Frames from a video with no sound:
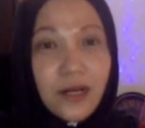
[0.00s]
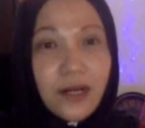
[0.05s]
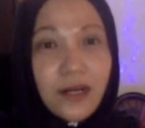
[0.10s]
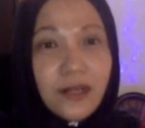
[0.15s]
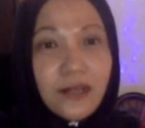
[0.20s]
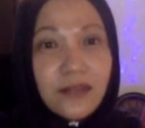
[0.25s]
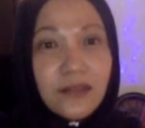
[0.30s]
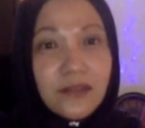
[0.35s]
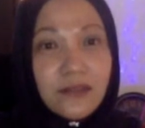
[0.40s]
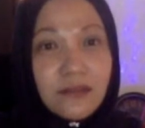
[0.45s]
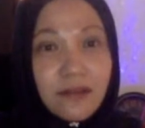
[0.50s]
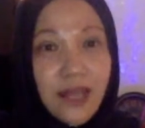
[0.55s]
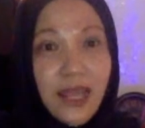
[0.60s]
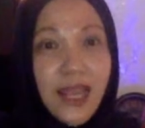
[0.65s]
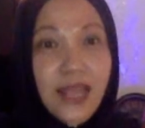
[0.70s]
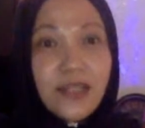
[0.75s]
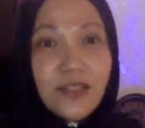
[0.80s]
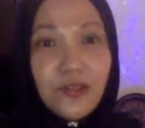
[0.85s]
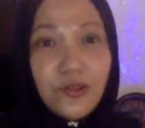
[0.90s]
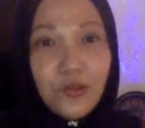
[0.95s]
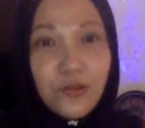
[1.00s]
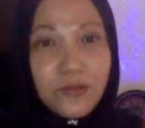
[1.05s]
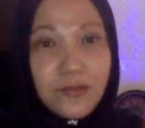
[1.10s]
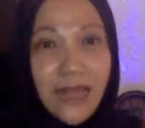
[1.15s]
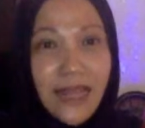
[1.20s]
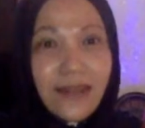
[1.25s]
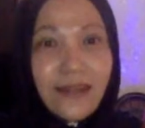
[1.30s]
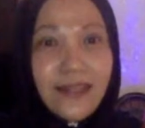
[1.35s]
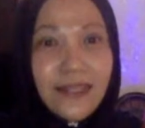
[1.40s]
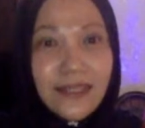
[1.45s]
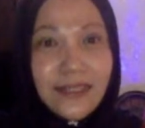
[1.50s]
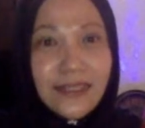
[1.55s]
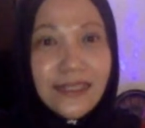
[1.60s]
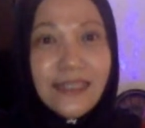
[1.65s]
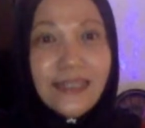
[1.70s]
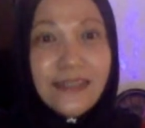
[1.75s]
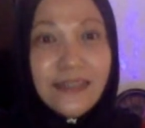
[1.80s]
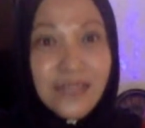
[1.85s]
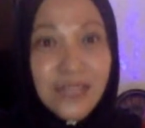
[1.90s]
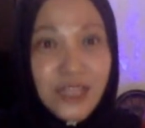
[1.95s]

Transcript: are trained to technically